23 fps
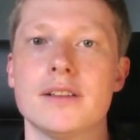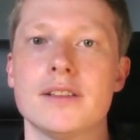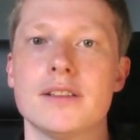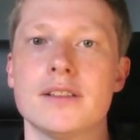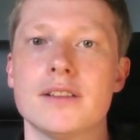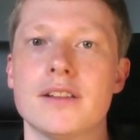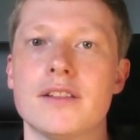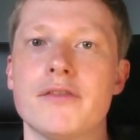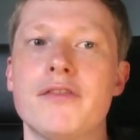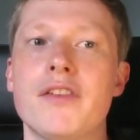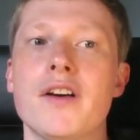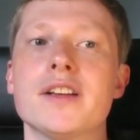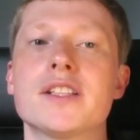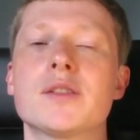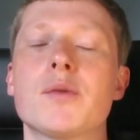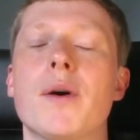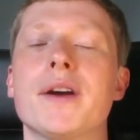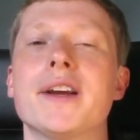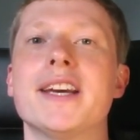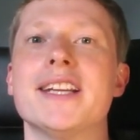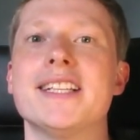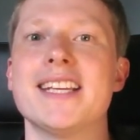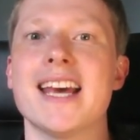So the first
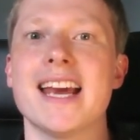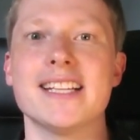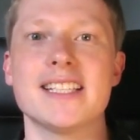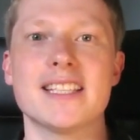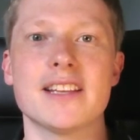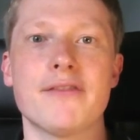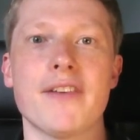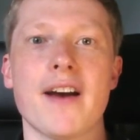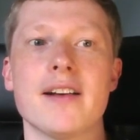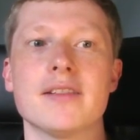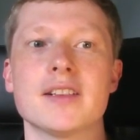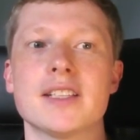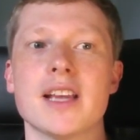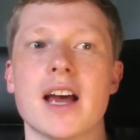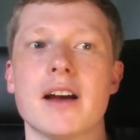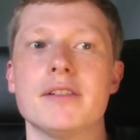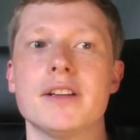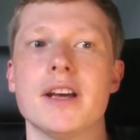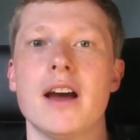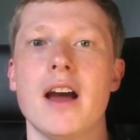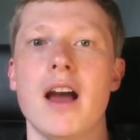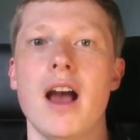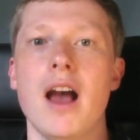one contains the vowel
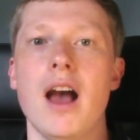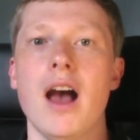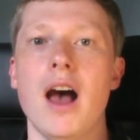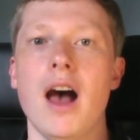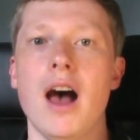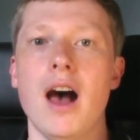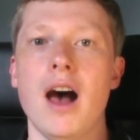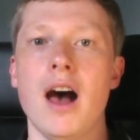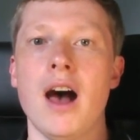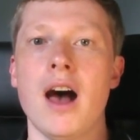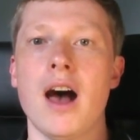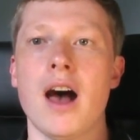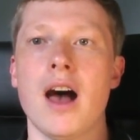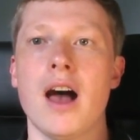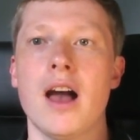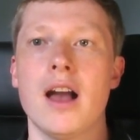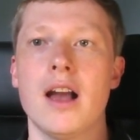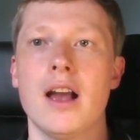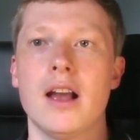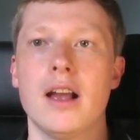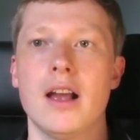sound and